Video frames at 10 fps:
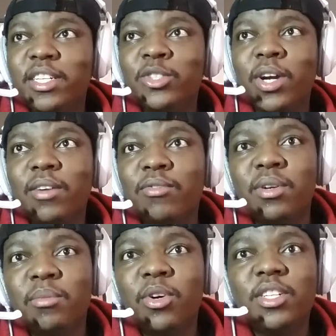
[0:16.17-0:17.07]
Trailer for
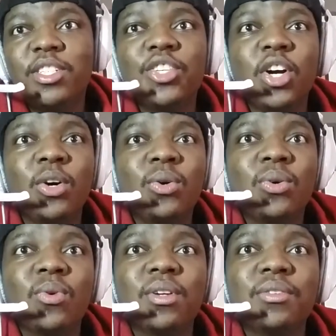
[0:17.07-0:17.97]
the morning show.
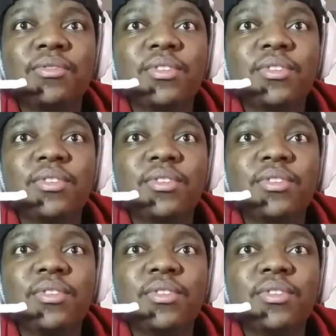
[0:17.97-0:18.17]
When